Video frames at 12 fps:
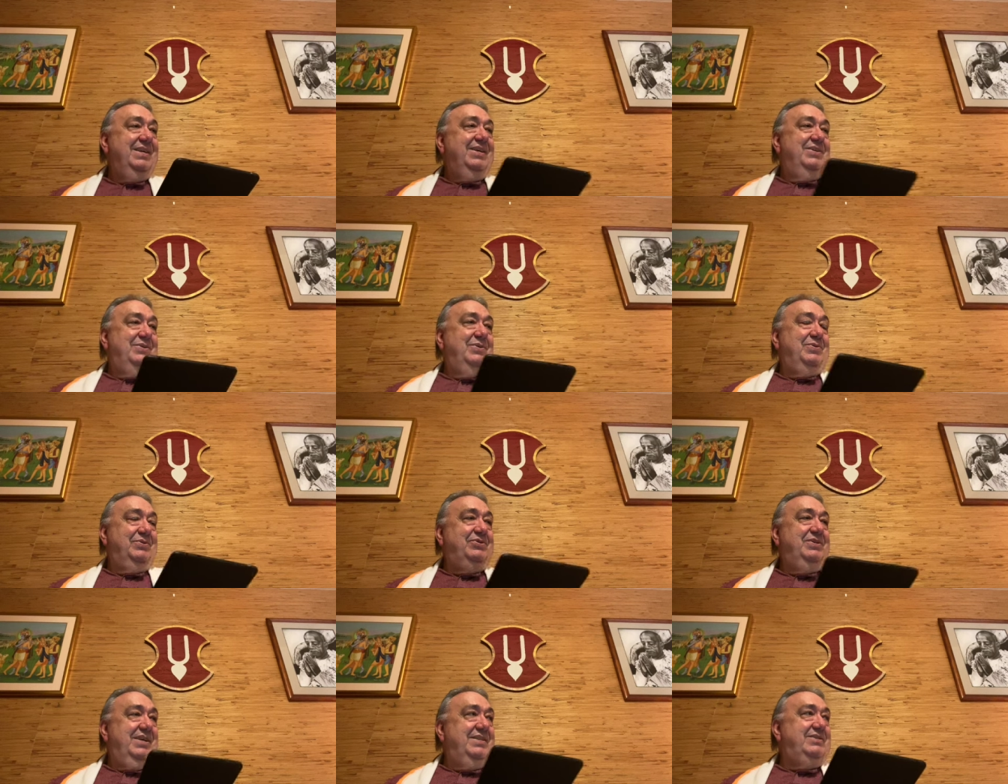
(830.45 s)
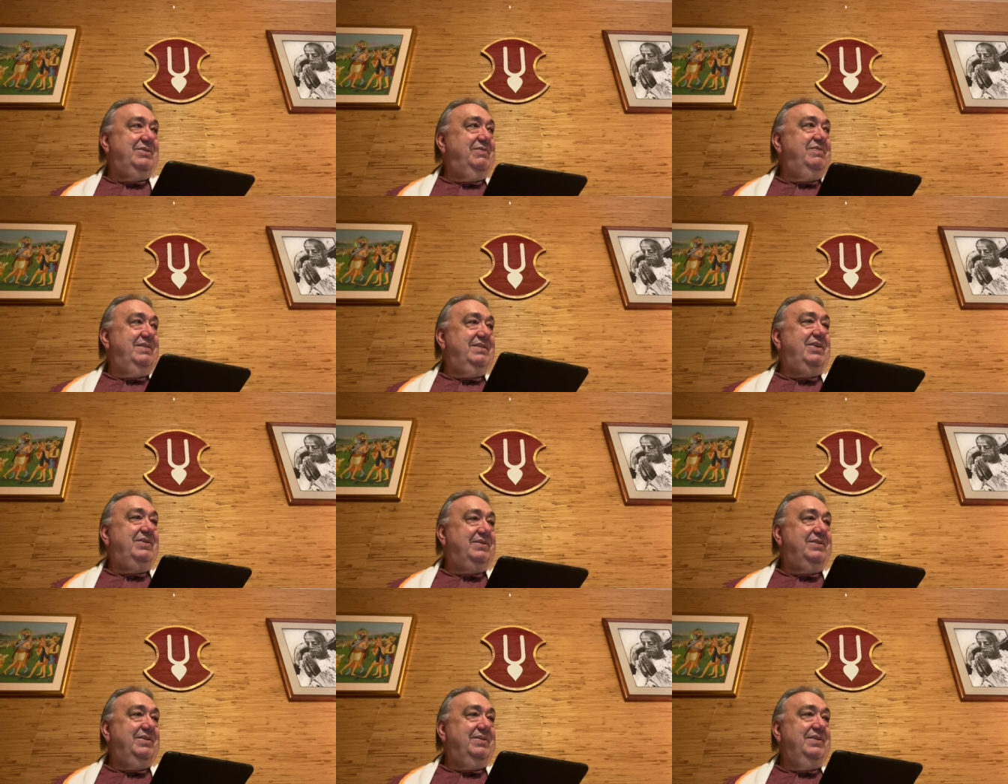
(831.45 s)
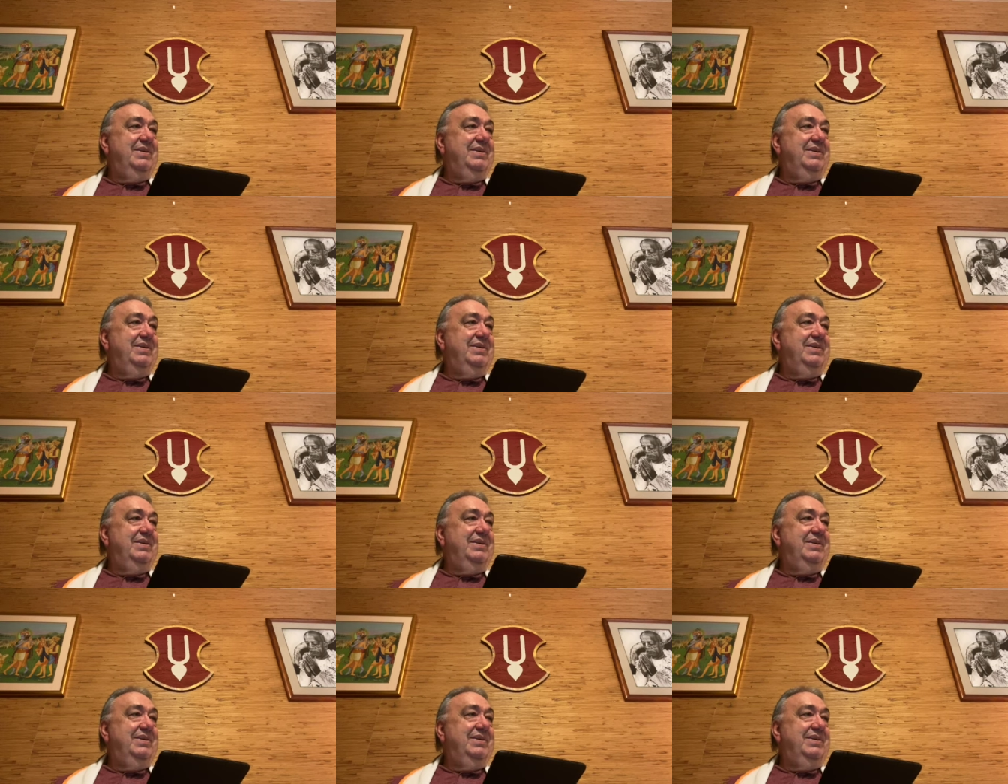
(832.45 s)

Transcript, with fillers: So Krishna has servants also